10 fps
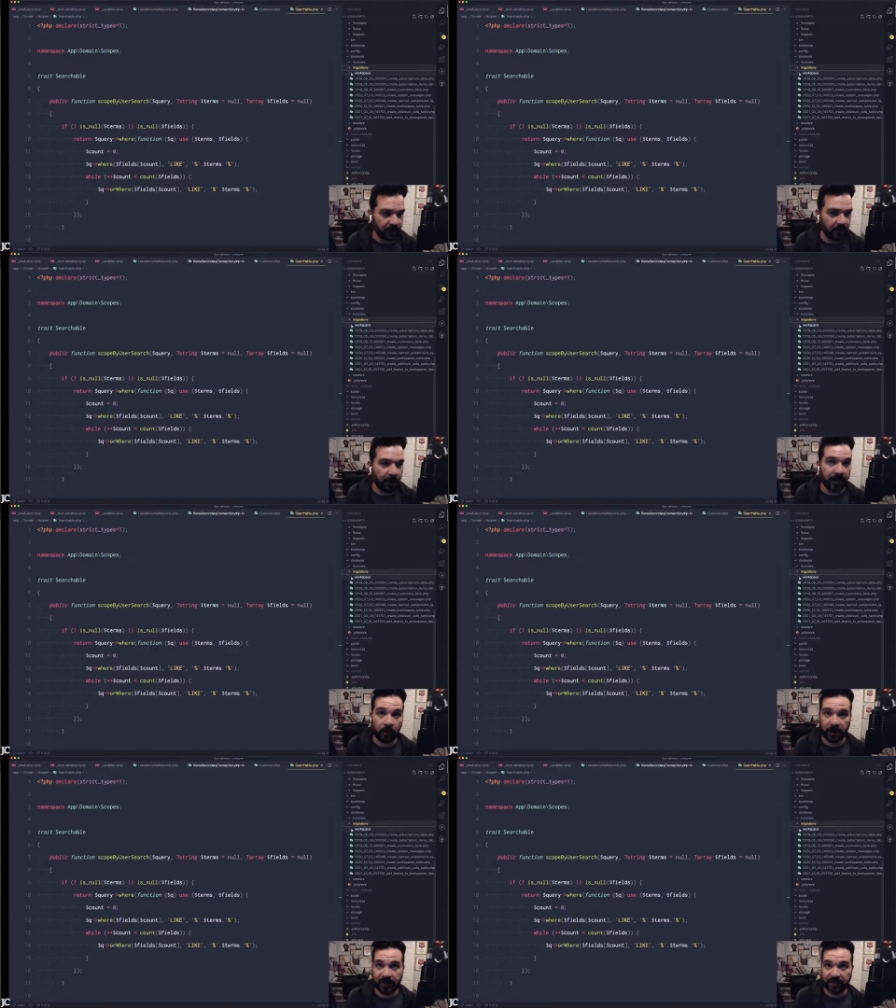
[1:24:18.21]
And I
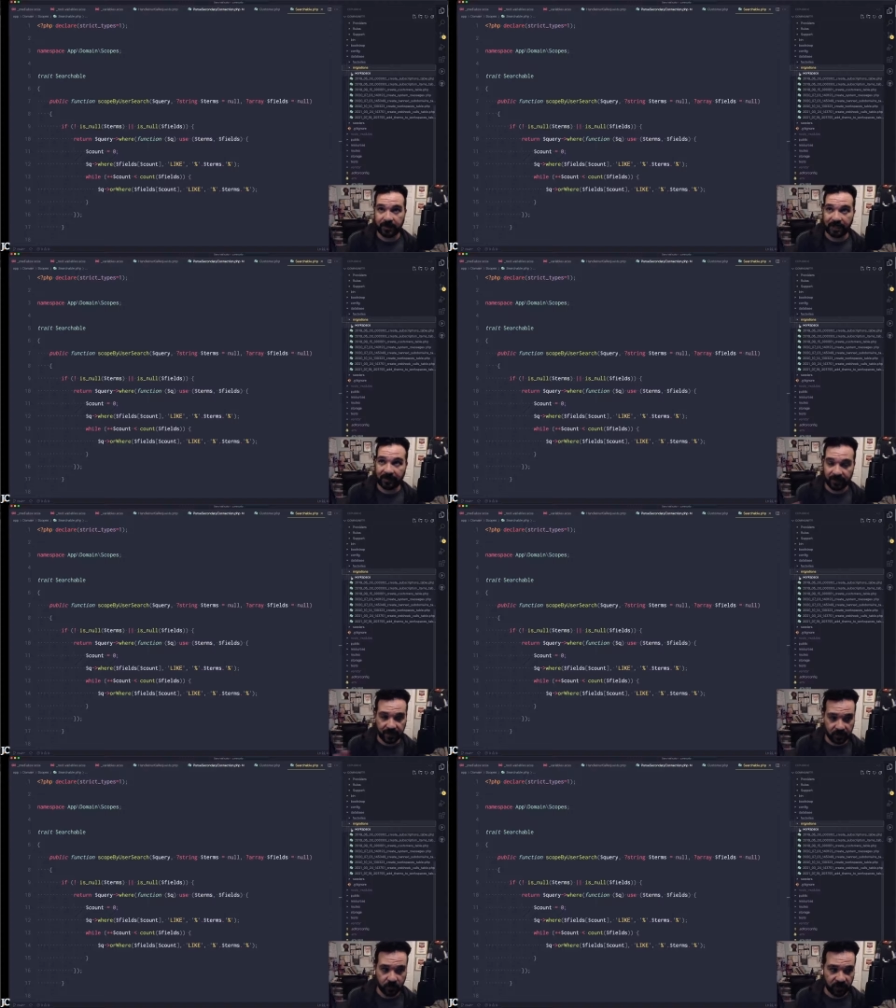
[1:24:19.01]
want that to be kind of
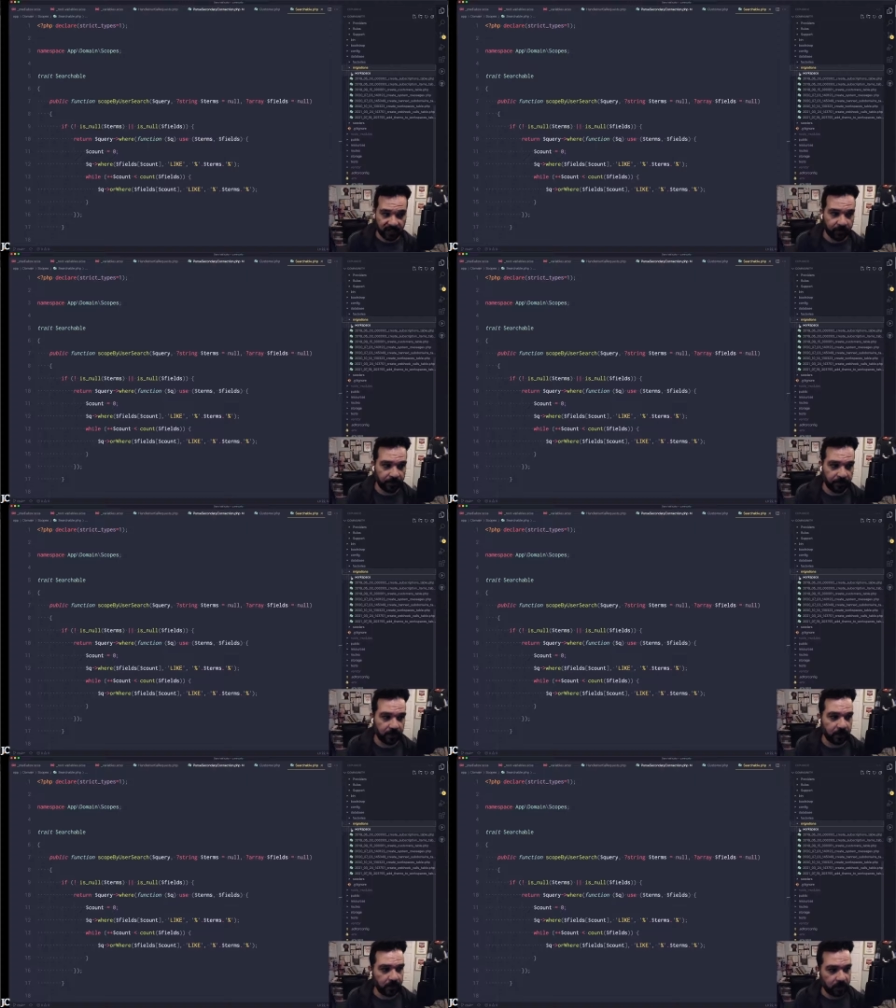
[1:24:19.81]
its own separate thing.
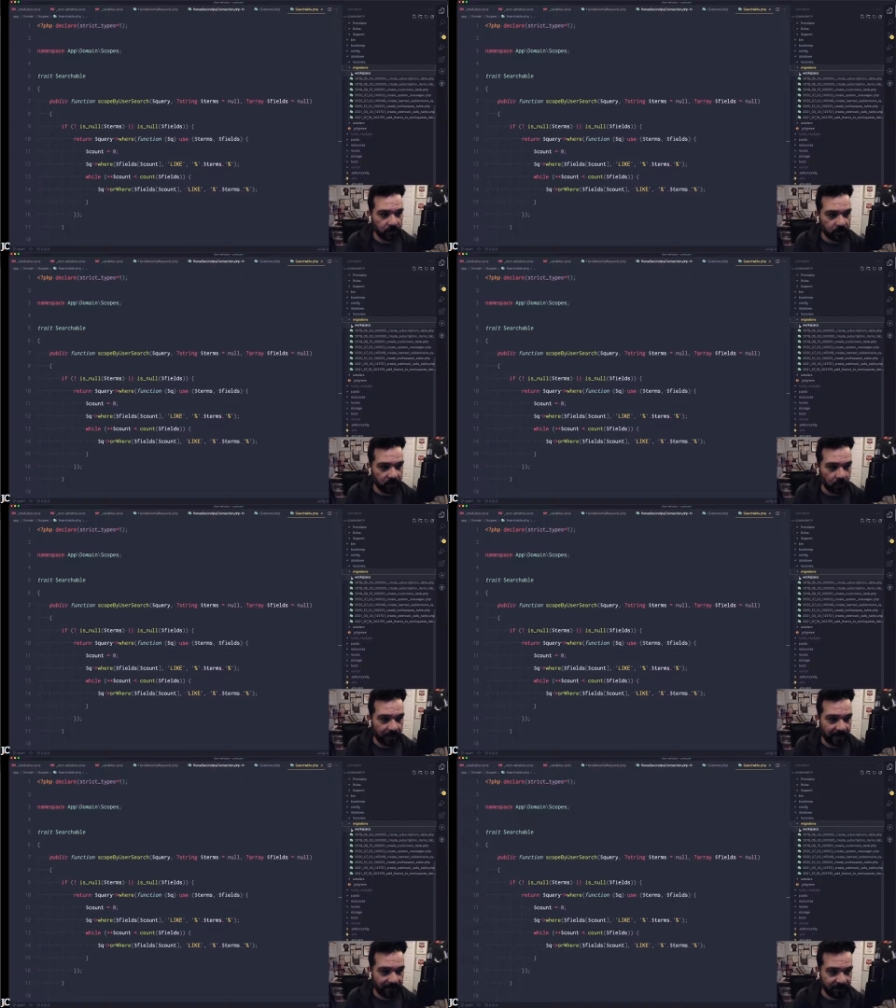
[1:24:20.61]
So I
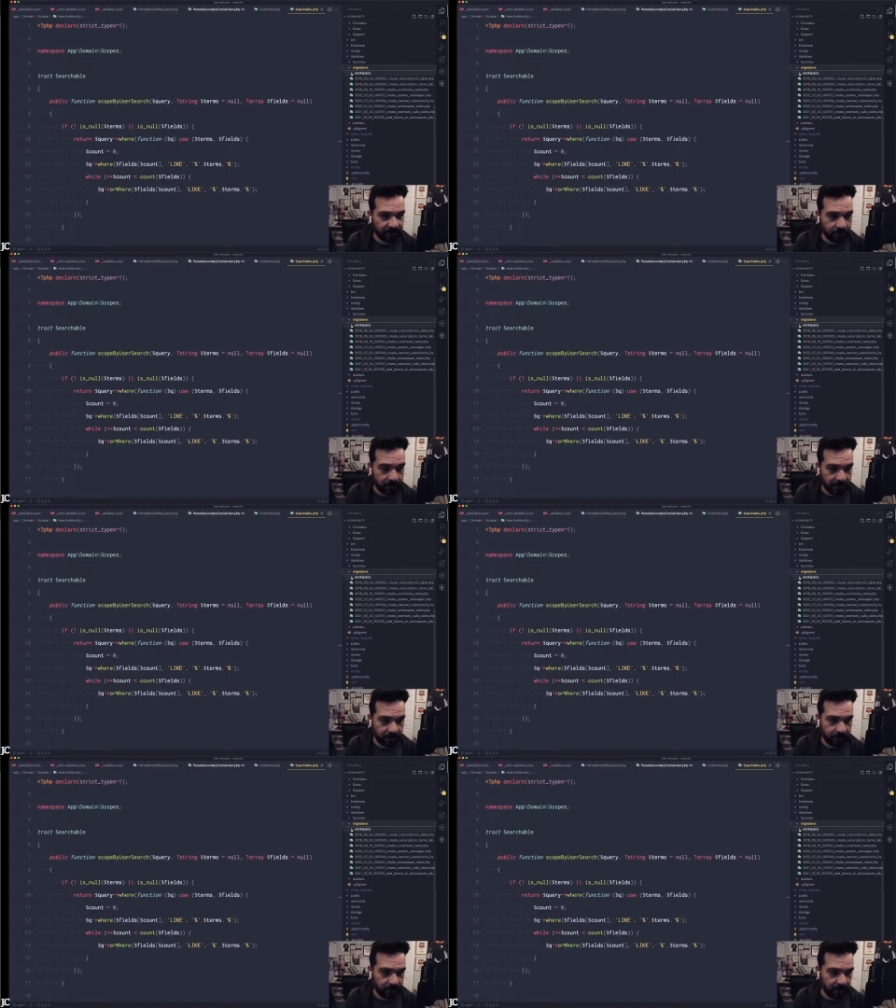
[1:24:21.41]
have this
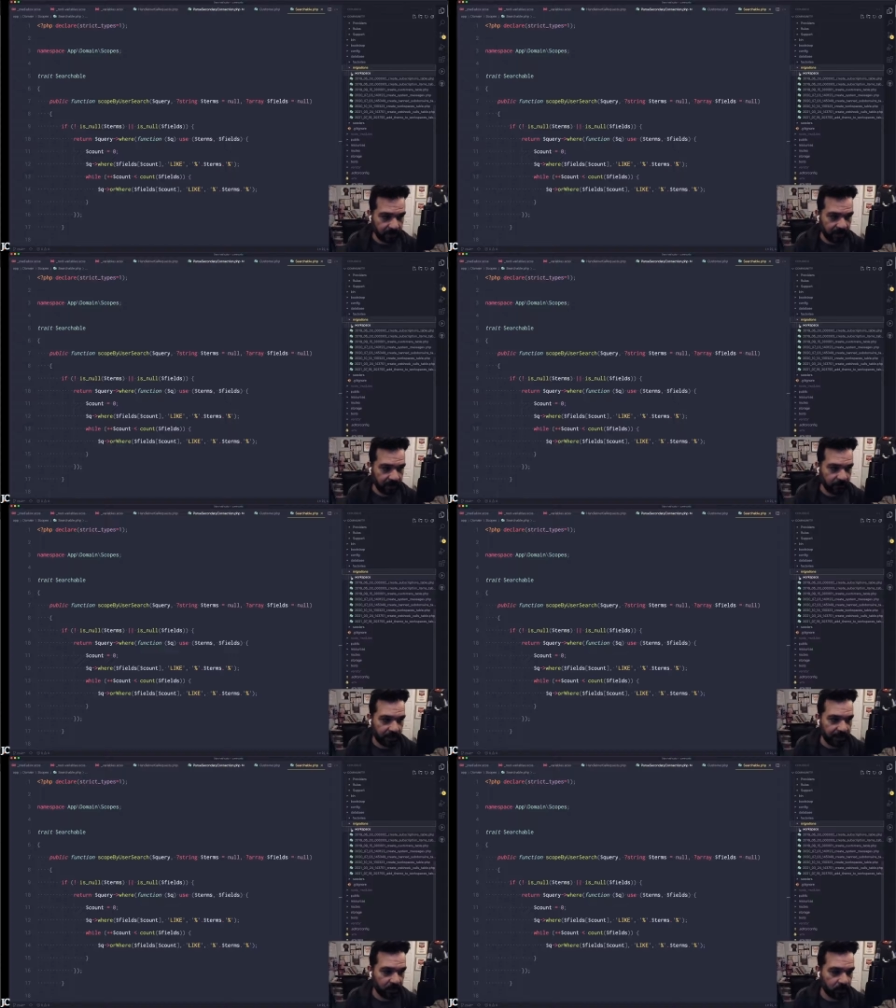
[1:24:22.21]
migrate command right
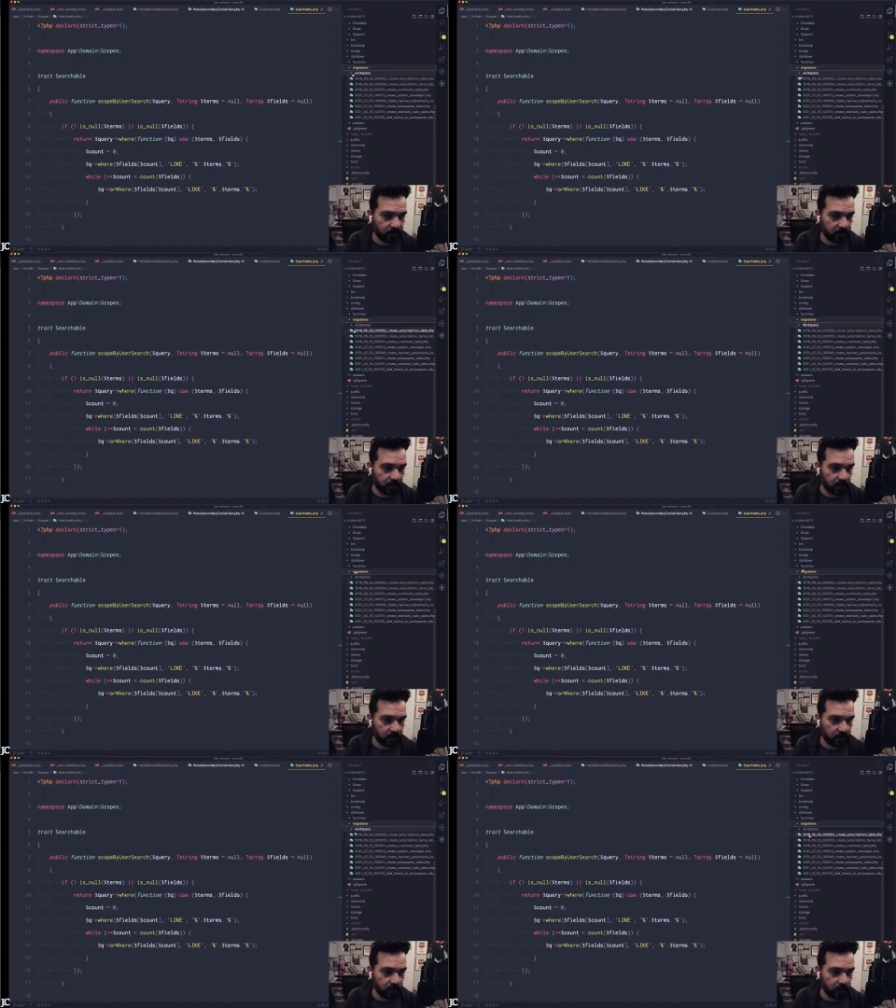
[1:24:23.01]
now, which is going
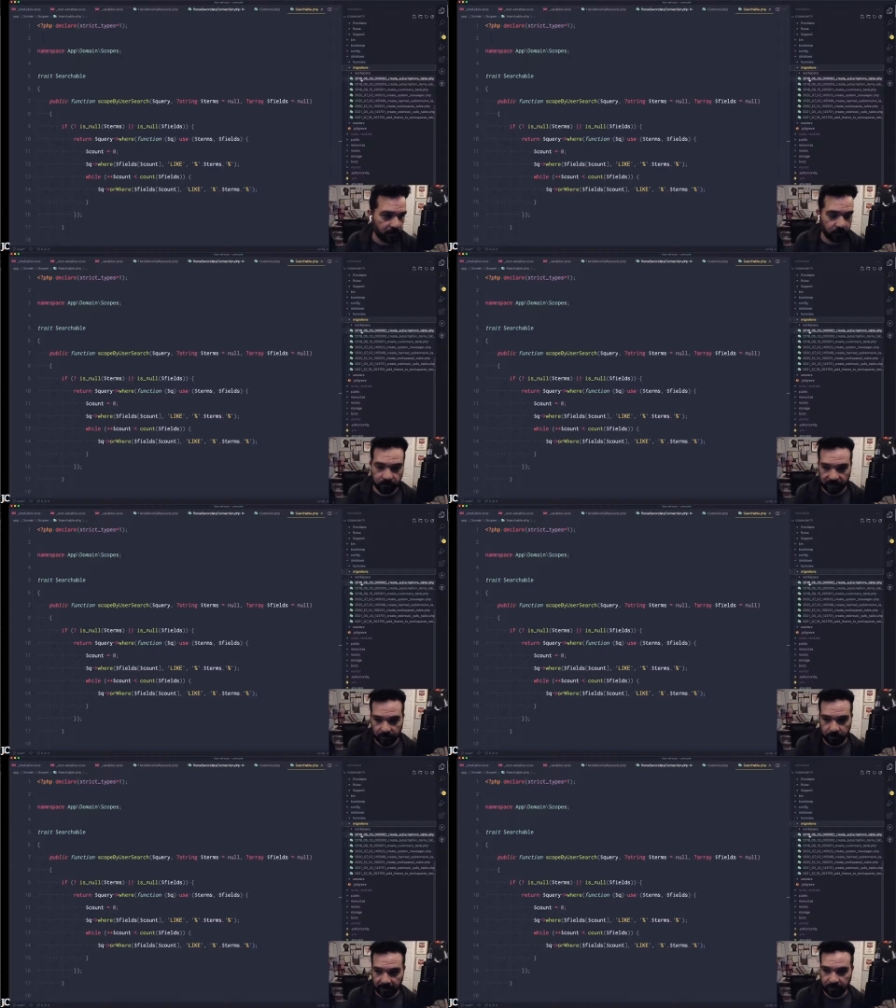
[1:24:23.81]
to, like your
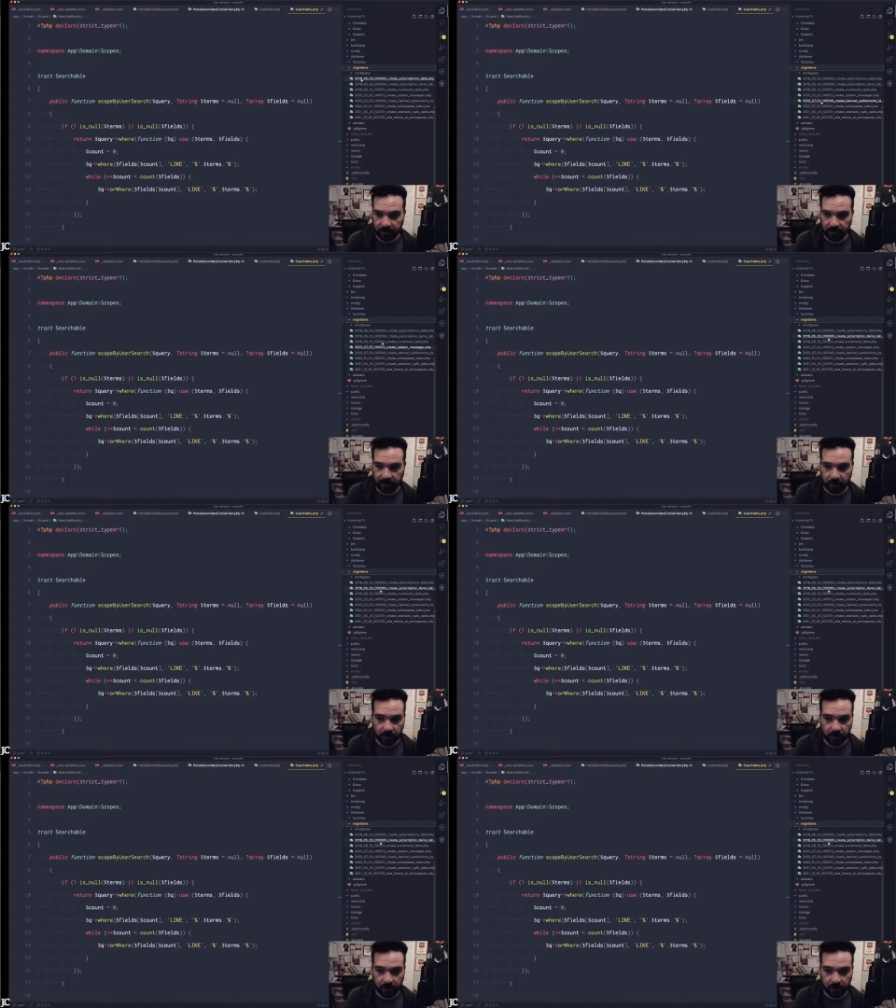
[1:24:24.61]
standard migrate command,